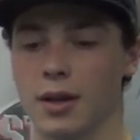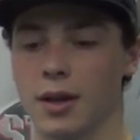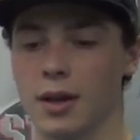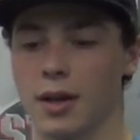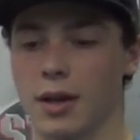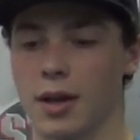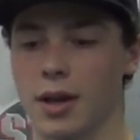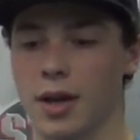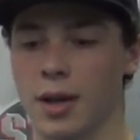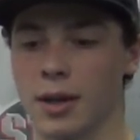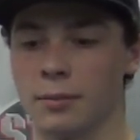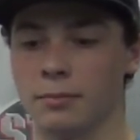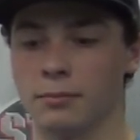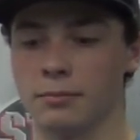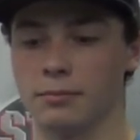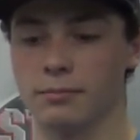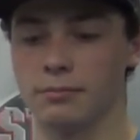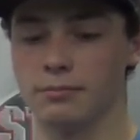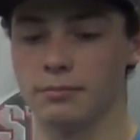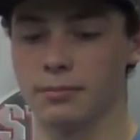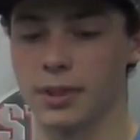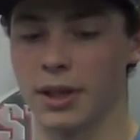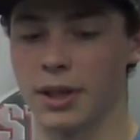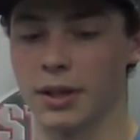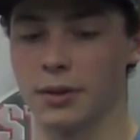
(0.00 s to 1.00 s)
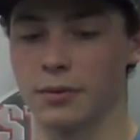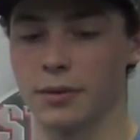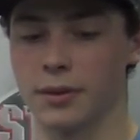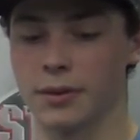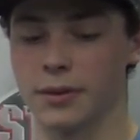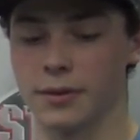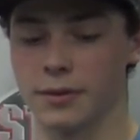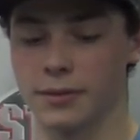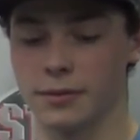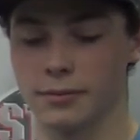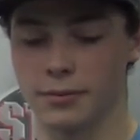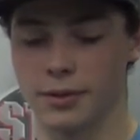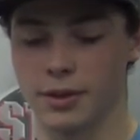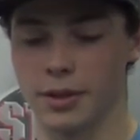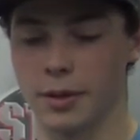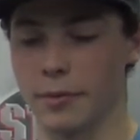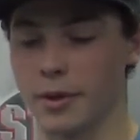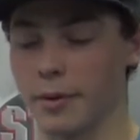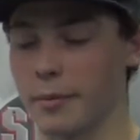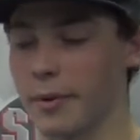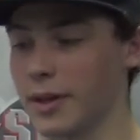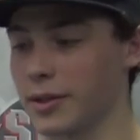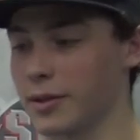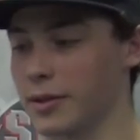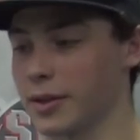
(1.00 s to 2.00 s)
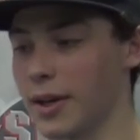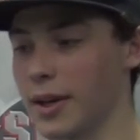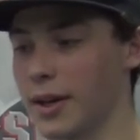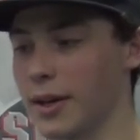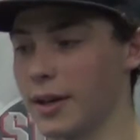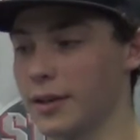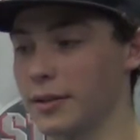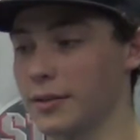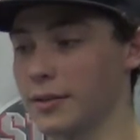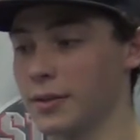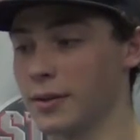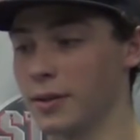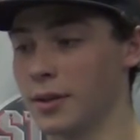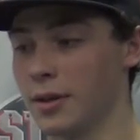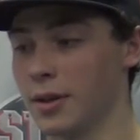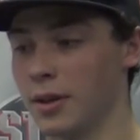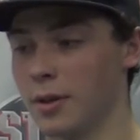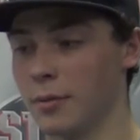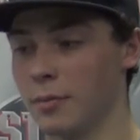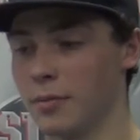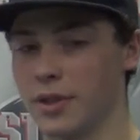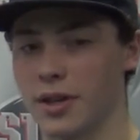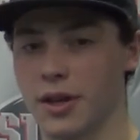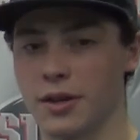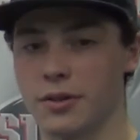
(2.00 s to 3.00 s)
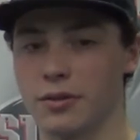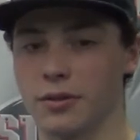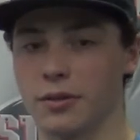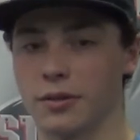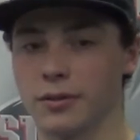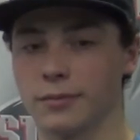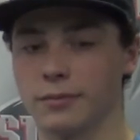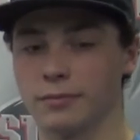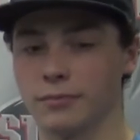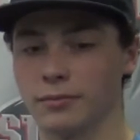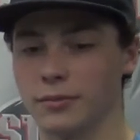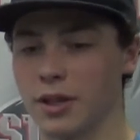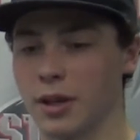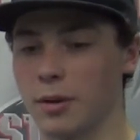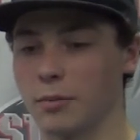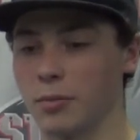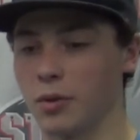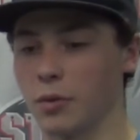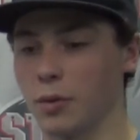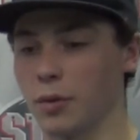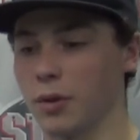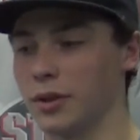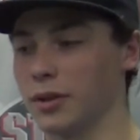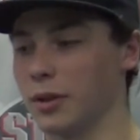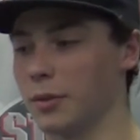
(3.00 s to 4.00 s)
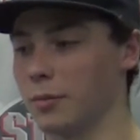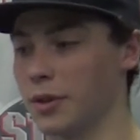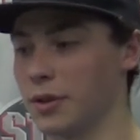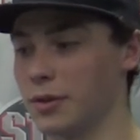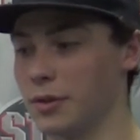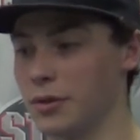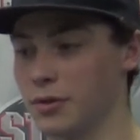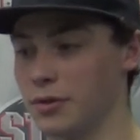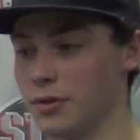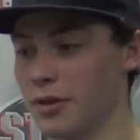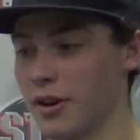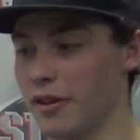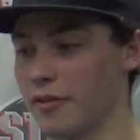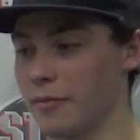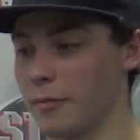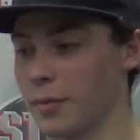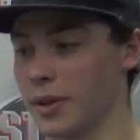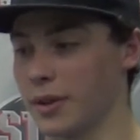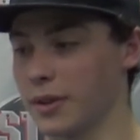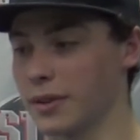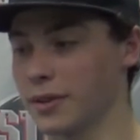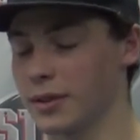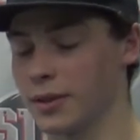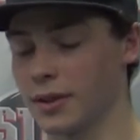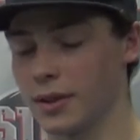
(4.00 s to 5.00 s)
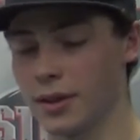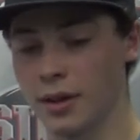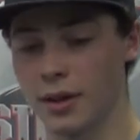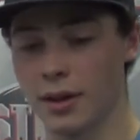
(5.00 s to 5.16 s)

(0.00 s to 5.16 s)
Um, playing with some of the best guys, potential number one, number two draft picks.